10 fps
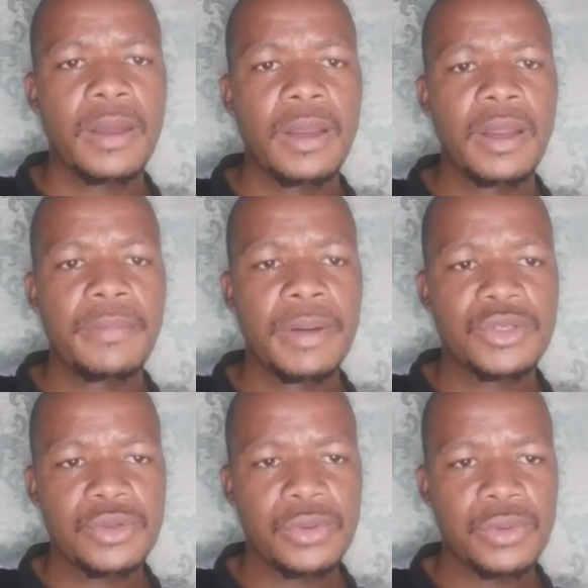Number
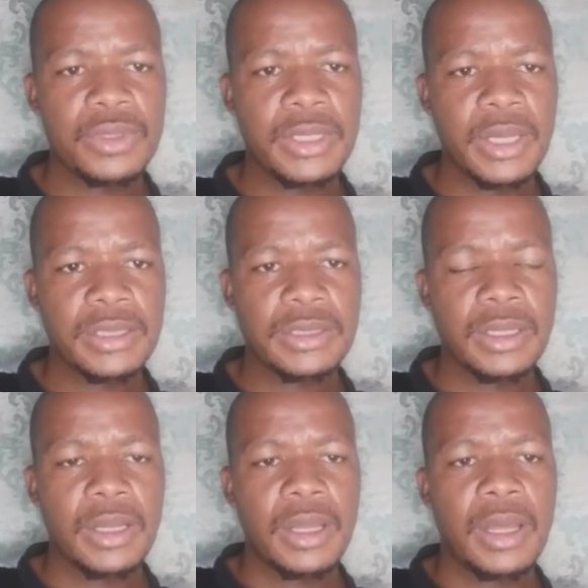two is that
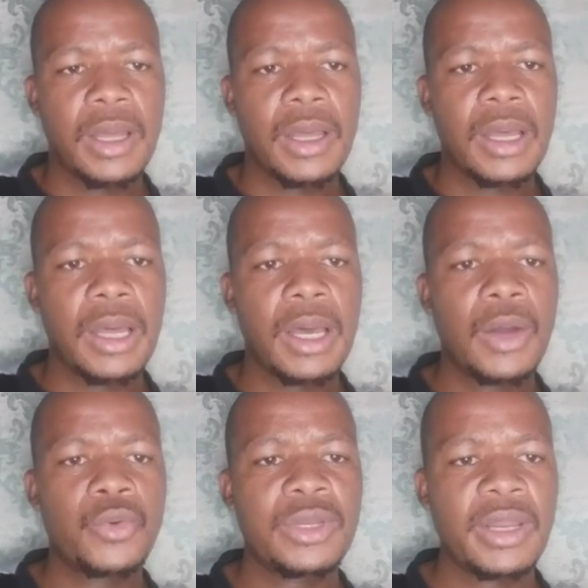
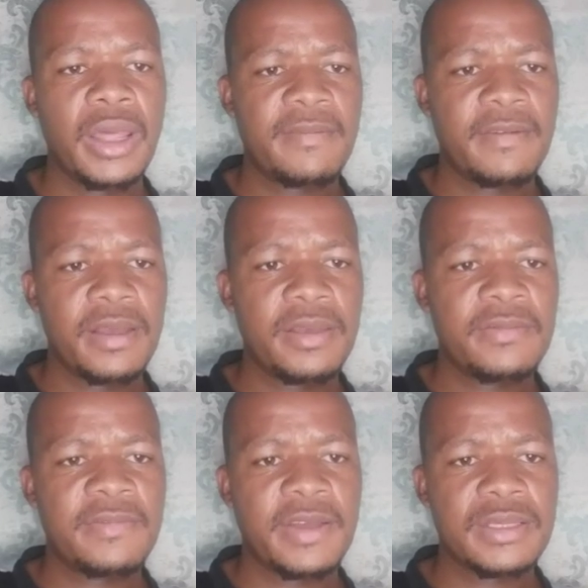I would never
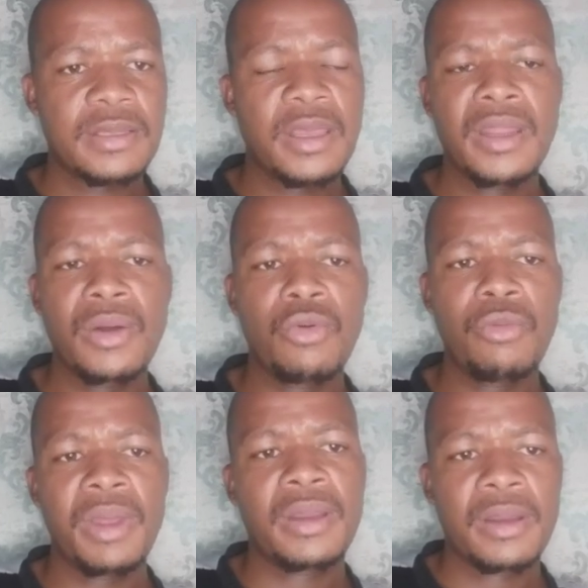invest in a
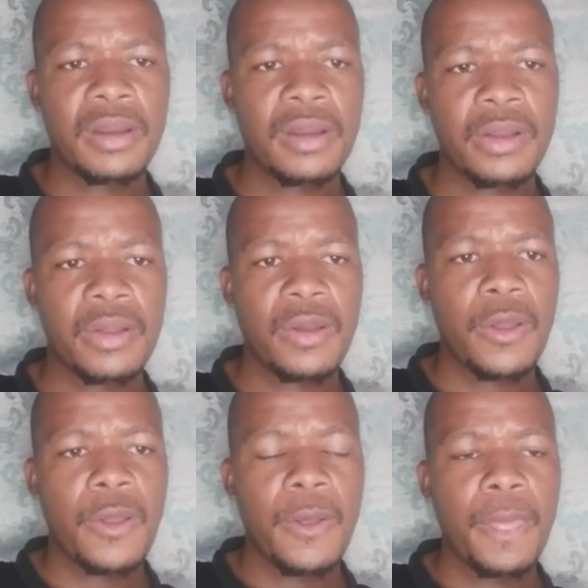woman
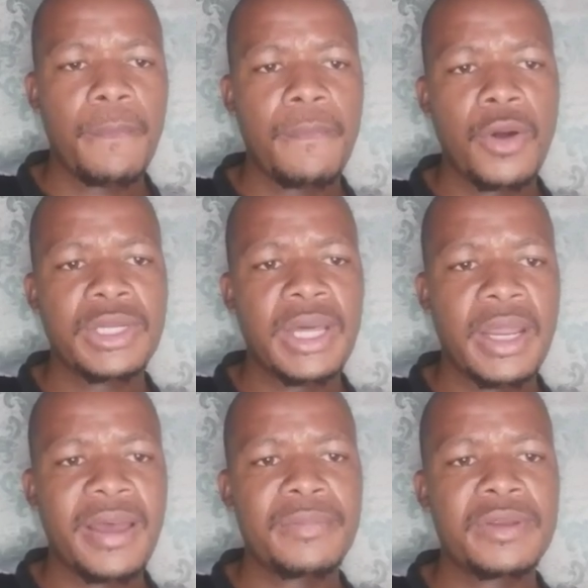more
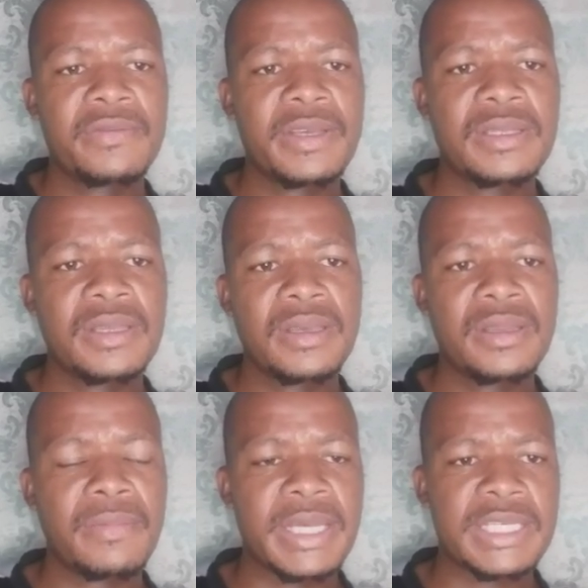than I'm investing
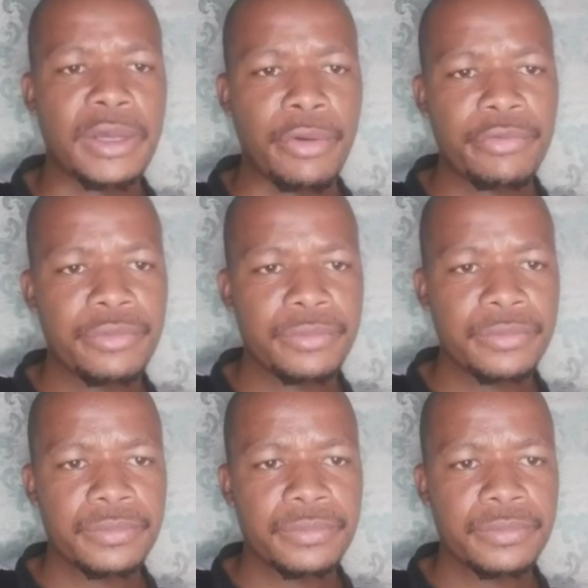in myself.